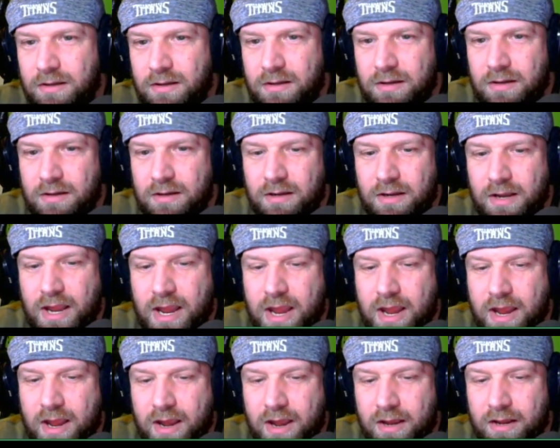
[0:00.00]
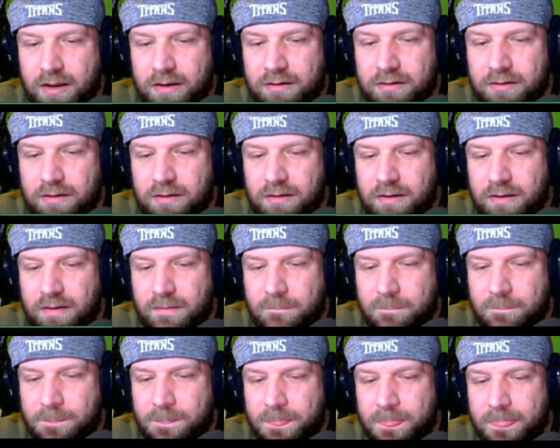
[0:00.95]
That's what I got. And
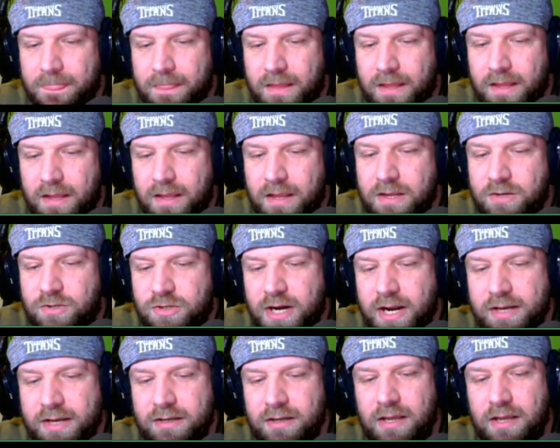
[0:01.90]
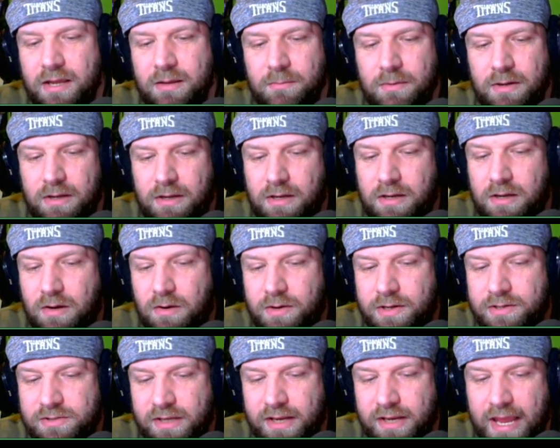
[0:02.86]
he tried to get me, you know,
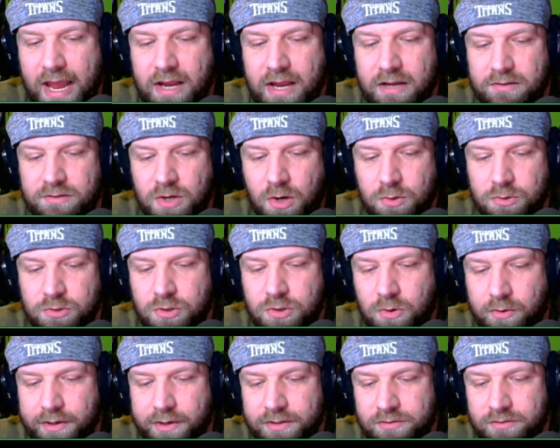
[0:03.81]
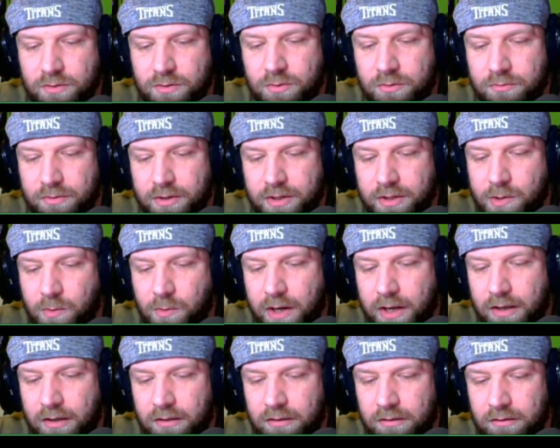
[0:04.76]
he's like, hey, Dogecoin's doing really
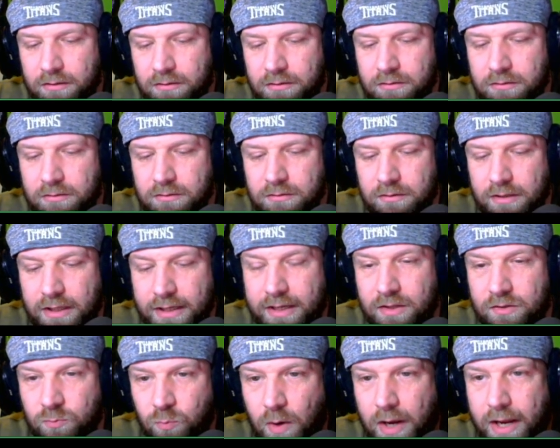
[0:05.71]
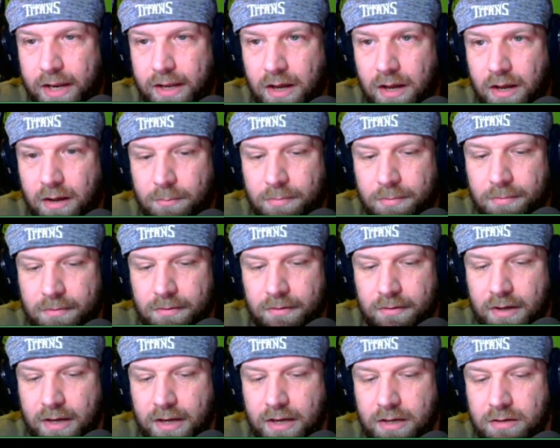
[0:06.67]
well. Mm-hmm. Like it's way up.
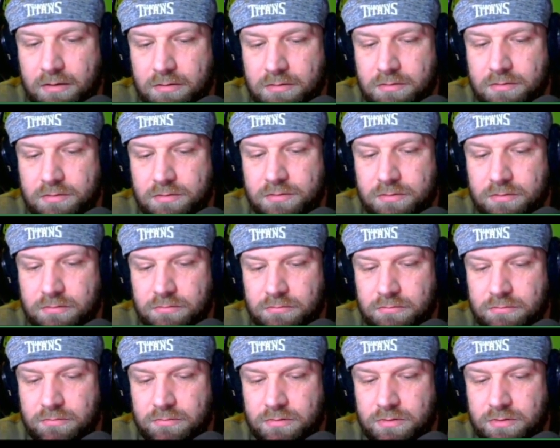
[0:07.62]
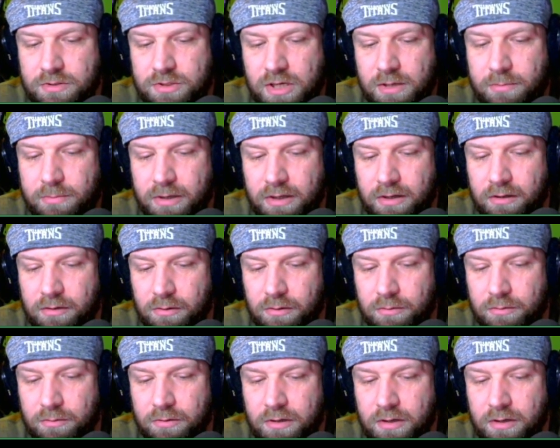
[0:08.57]
And oh, let me check. Shib, I ain't checked in a